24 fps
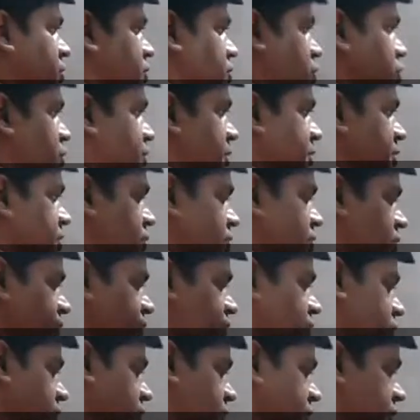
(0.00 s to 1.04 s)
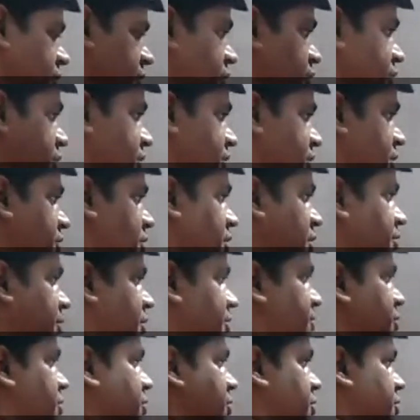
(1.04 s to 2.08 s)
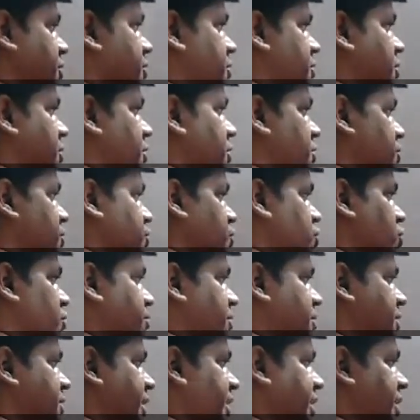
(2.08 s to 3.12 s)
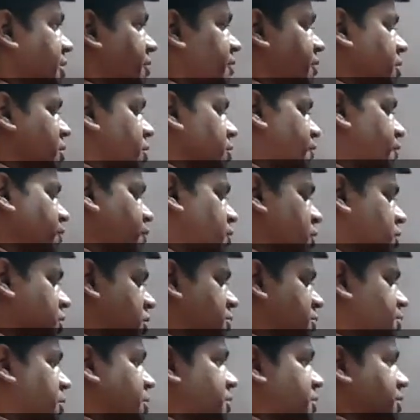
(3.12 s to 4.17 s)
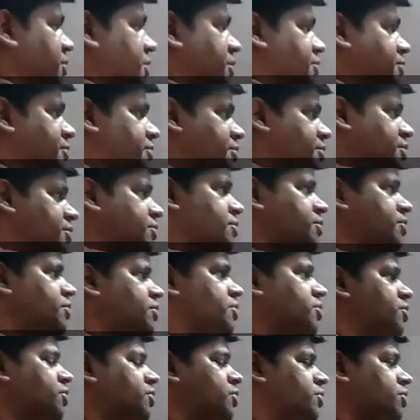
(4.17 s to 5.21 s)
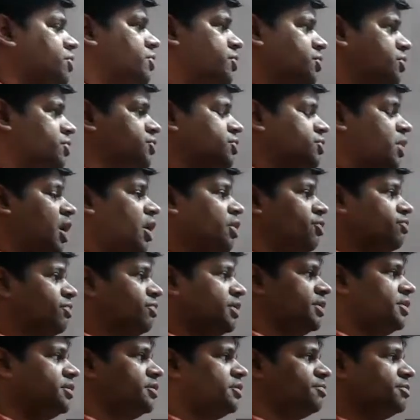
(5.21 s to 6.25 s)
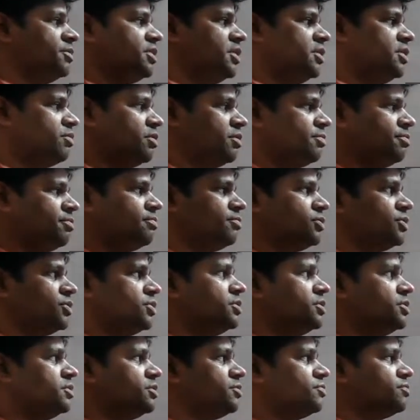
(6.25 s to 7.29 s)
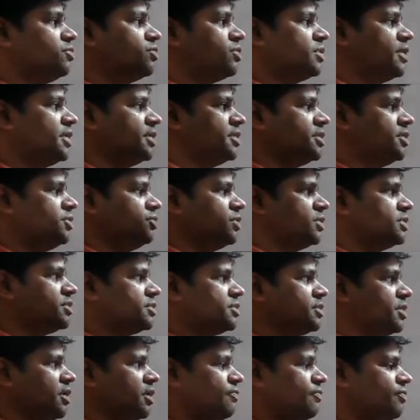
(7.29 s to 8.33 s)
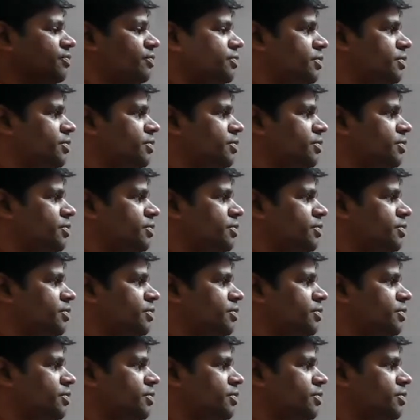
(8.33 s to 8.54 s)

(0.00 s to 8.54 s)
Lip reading: Slope is zero, force is zero. It's equilibrium position. Slope is negative, force is positive. So how do I determine the equilibrium positions? Looking at the UX graph,